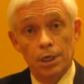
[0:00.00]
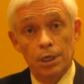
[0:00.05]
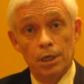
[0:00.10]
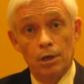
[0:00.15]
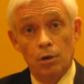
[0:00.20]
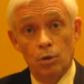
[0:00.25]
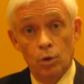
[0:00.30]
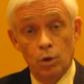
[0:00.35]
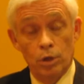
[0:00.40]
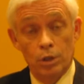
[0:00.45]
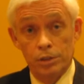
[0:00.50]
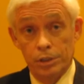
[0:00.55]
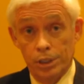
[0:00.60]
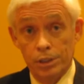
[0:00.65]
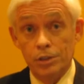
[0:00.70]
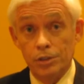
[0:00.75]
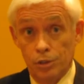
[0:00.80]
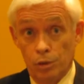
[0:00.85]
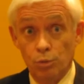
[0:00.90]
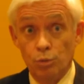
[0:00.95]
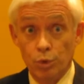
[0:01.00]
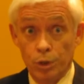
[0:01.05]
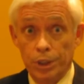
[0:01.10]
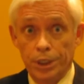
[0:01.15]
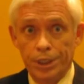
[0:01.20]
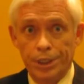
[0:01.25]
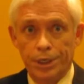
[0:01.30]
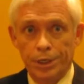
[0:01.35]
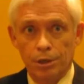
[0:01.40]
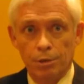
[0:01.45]
organisations that really
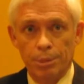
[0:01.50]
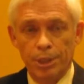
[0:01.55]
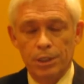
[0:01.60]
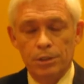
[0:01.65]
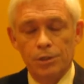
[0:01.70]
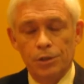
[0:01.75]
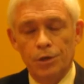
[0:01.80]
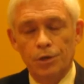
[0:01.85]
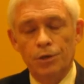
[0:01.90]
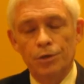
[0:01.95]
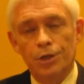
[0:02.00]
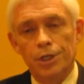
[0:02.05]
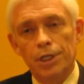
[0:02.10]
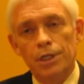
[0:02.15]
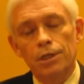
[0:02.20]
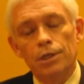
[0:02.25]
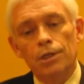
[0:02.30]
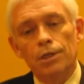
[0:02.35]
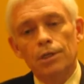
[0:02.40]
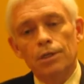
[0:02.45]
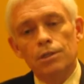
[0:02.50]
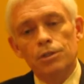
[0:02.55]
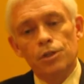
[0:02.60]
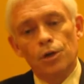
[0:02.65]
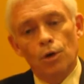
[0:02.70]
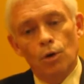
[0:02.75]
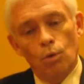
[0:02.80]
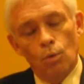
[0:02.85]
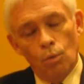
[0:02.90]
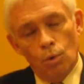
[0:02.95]
care about security.
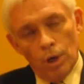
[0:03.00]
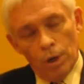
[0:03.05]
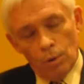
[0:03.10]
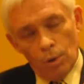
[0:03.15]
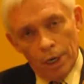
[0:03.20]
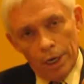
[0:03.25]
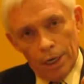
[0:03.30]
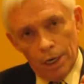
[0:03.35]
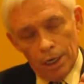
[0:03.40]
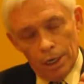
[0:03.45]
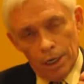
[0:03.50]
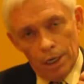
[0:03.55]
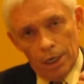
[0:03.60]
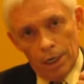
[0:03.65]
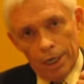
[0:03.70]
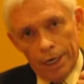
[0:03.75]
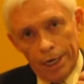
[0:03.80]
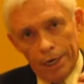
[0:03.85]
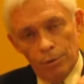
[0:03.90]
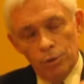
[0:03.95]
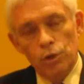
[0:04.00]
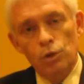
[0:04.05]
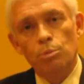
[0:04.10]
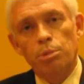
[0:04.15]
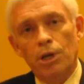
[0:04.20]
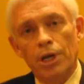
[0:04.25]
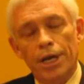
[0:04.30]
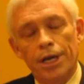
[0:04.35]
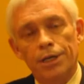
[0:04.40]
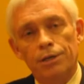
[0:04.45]
So how are you
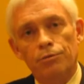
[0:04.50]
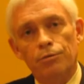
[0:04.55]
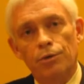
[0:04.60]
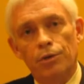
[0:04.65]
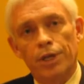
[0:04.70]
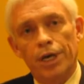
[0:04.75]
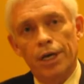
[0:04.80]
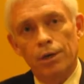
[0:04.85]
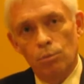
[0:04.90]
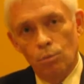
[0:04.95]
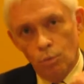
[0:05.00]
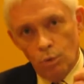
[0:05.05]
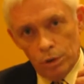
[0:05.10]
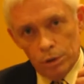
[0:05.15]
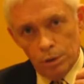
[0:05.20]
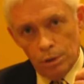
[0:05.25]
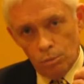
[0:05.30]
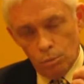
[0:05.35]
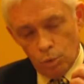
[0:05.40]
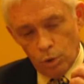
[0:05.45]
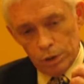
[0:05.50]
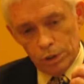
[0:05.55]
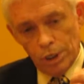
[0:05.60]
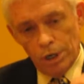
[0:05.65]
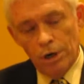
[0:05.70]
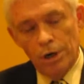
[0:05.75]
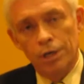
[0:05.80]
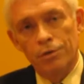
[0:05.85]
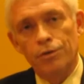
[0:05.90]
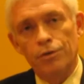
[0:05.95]
planning for that? What
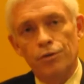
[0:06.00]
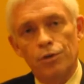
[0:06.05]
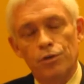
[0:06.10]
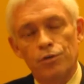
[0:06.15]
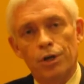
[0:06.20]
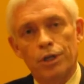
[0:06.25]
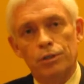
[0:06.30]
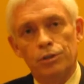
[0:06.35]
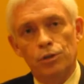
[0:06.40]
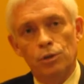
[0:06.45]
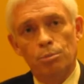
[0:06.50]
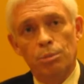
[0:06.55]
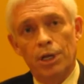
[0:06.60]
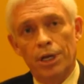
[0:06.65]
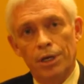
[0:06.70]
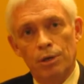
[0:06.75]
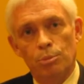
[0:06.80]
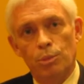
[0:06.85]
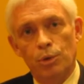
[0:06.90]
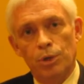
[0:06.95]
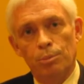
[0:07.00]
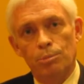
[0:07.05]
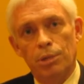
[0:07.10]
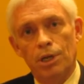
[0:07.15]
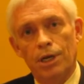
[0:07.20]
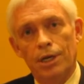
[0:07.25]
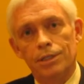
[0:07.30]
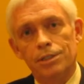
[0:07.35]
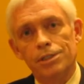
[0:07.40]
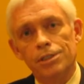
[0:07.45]
kind of infrastructure are you planning to put in
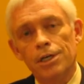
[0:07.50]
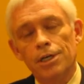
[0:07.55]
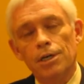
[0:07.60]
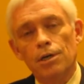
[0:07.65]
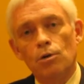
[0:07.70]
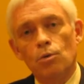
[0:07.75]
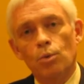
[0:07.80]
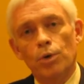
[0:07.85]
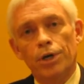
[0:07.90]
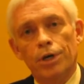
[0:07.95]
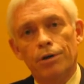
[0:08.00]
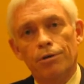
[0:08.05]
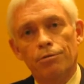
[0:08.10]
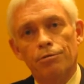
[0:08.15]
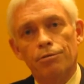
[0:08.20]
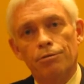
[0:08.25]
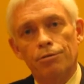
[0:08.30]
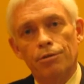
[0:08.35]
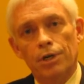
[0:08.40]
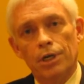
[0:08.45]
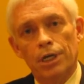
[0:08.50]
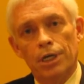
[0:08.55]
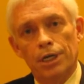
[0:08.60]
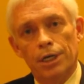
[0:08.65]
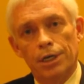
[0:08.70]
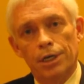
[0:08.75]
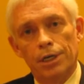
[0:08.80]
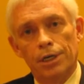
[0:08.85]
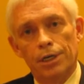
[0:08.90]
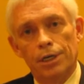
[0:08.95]
place? We have,
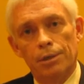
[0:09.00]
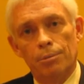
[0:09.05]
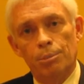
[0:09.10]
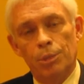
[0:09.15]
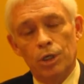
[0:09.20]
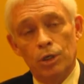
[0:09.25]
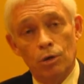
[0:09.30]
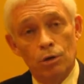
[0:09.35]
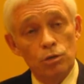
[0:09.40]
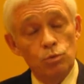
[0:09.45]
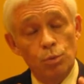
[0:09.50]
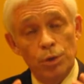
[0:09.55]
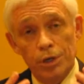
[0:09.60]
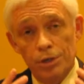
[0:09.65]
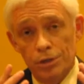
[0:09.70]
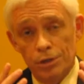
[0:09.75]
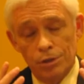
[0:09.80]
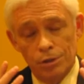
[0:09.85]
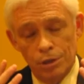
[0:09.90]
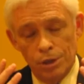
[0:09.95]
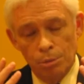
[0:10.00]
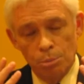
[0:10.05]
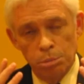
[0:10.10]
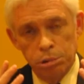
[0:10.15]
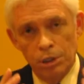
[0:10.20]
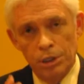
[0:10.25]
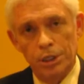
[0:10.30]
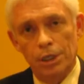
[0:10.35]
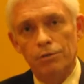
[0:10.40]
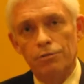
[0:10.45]
because we're
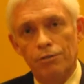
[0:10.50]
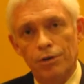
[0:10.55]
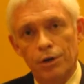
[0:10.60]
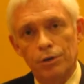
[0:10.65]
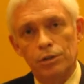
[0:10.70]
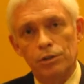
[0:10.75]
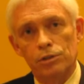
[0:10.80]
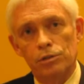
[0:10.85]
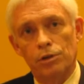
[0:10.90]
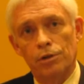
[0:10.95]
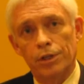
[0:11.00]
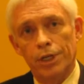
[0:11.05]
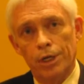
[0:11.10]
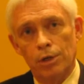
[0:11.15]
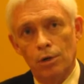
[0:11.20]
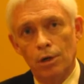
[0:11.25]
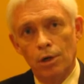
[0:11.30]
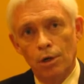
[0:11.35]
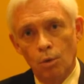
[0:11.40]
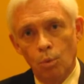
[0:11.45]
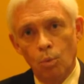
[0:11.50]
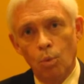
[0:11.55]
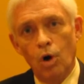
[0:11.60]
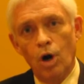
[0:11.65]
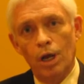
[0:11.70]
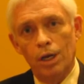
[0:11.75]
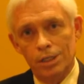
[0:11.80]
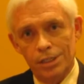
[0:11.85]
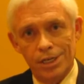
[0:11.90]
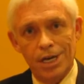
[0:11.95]
completely focused on that
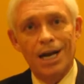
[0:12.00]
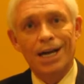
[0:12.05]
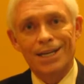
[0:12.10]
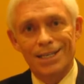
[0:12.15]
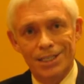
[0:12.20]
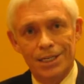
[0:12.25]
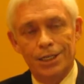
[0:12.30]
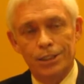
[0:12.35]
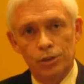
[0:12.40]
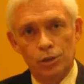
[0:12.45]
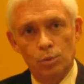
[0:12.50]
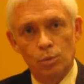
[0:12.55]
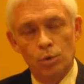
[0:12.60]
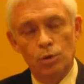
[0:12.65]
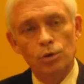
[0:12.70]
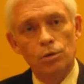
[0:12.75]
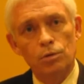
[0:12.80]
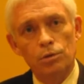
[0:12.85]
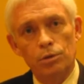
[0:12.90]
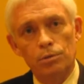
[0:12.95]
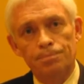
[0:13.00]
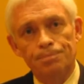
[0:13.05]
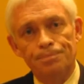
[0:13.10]
wireless architecture world,